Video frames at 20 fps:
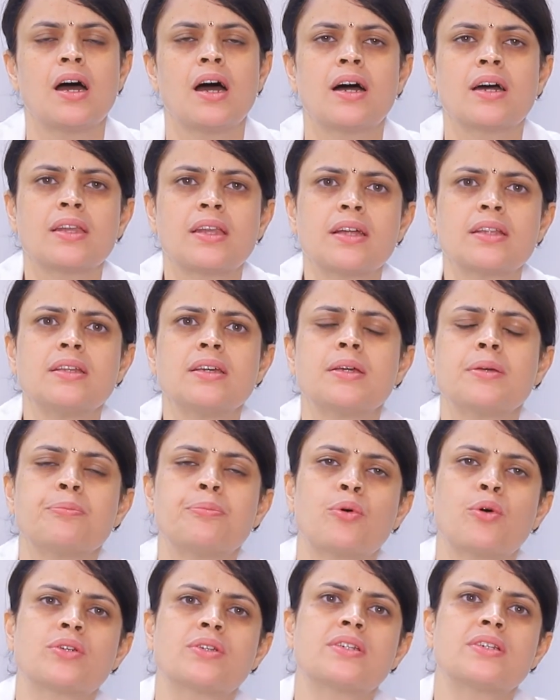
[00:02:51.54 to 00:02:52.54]
Another
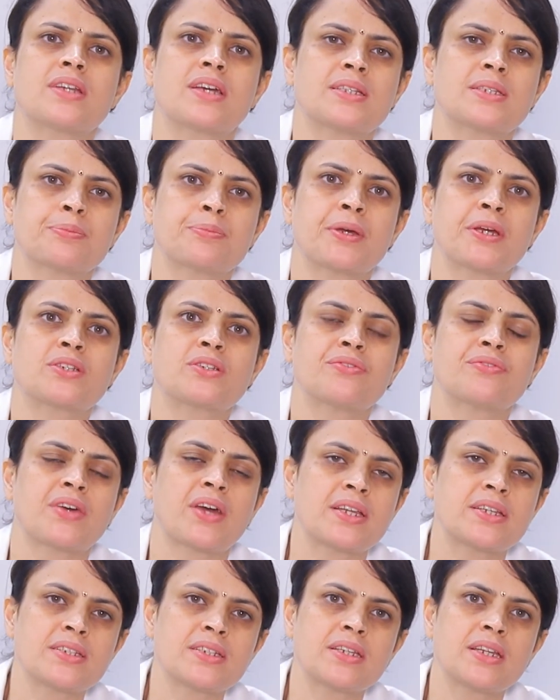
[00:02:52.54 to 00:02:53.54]
important aspect of
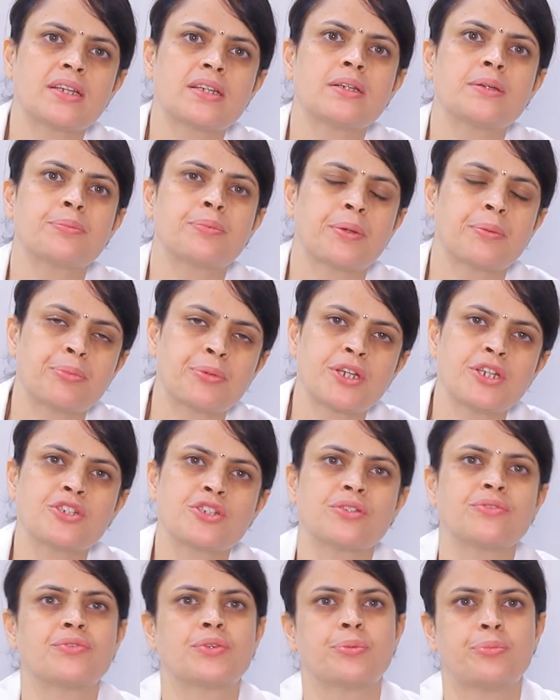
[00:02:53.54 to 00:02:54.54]
antenatal
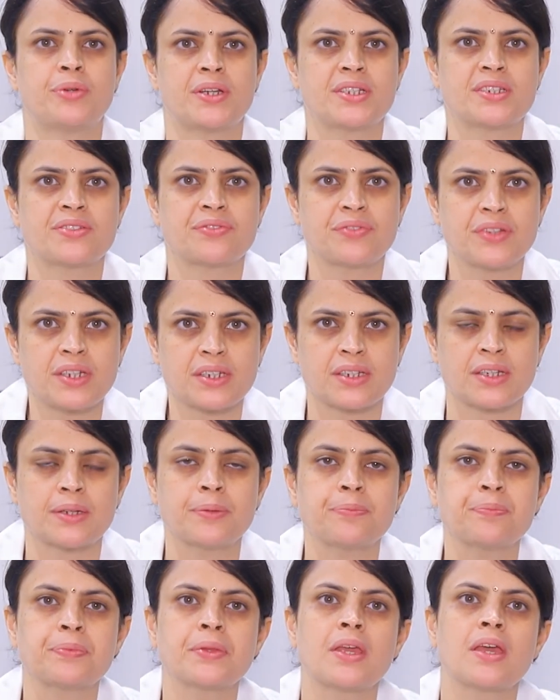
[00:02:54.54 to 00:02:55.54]
preparation for
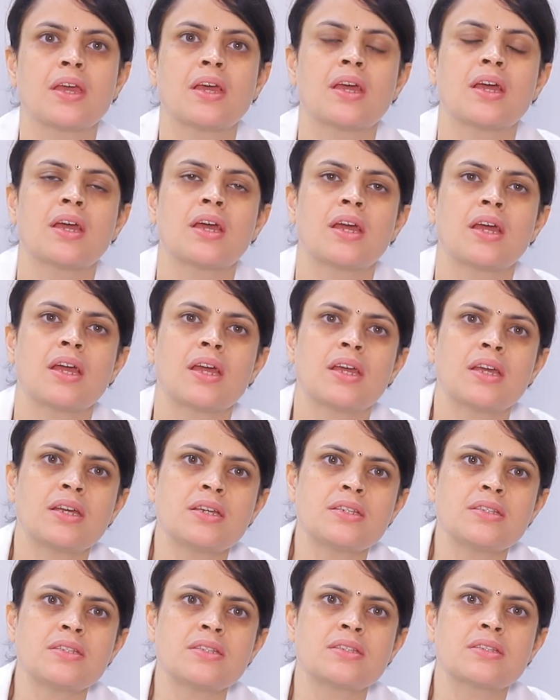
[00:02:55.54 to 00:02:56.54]
breastfeeding
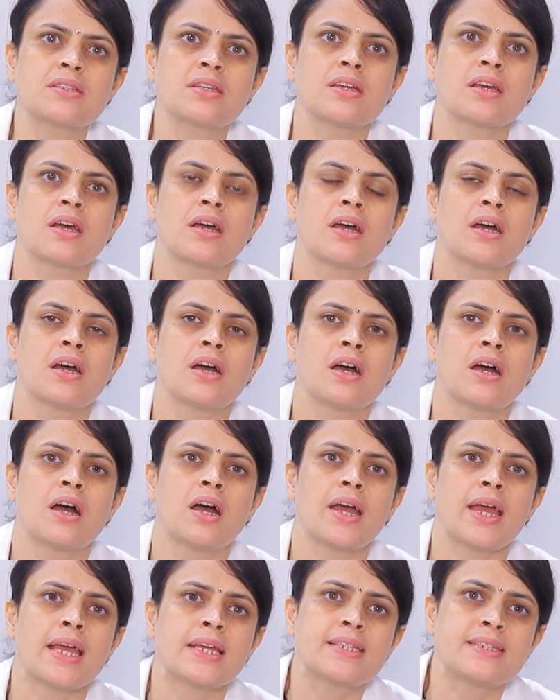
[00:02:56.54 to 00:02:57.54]
is
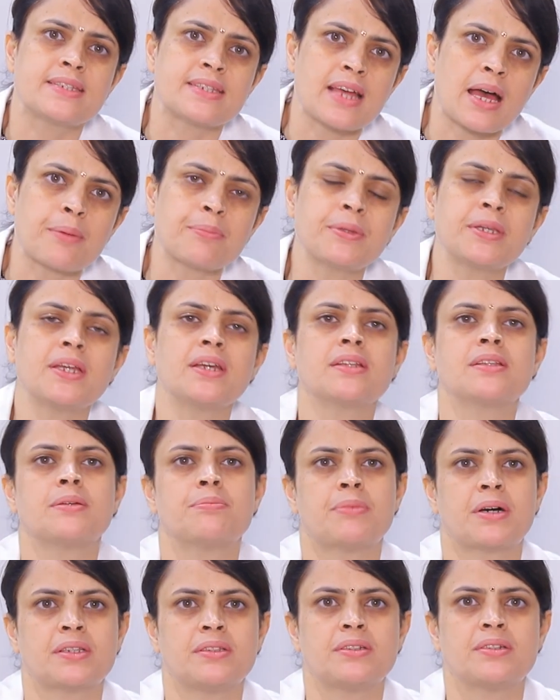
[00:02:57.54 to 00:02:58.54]
examining the
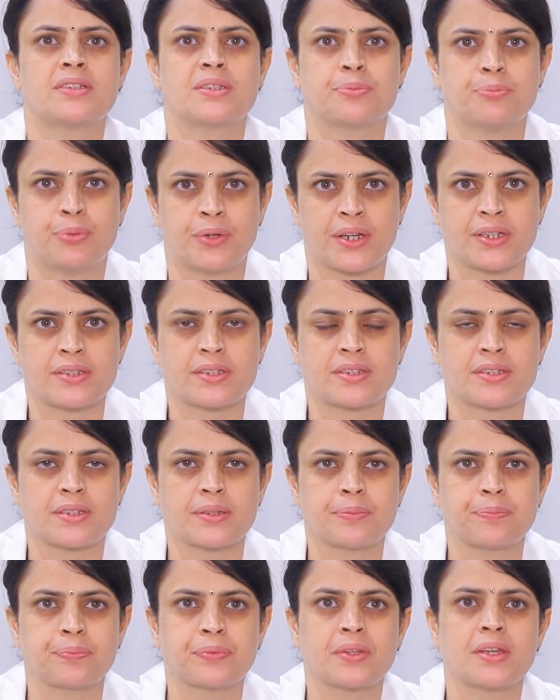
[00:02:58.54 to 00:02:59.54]
mother's
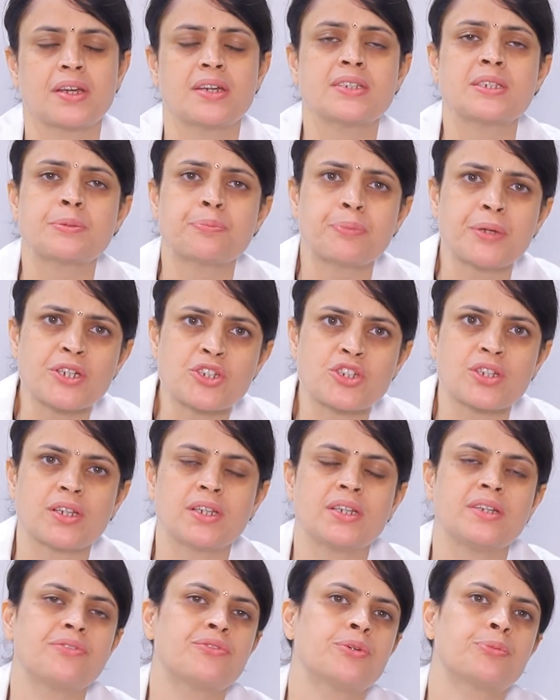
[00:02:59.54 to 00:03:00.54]
breast,
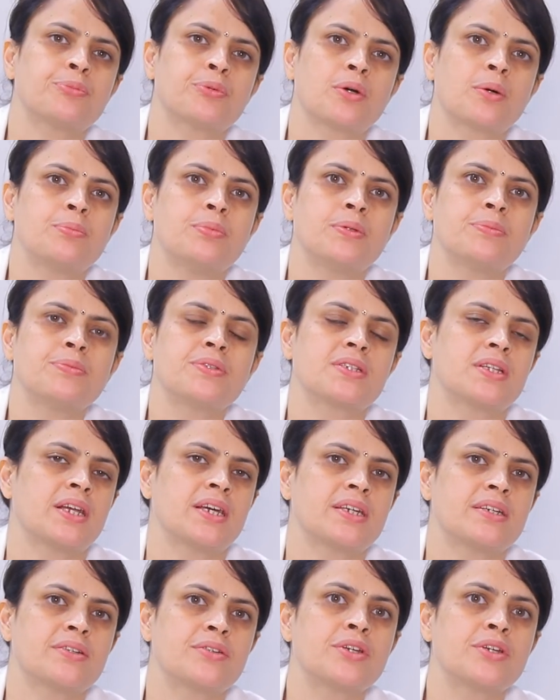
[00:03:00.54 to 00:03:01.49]
especially for problems like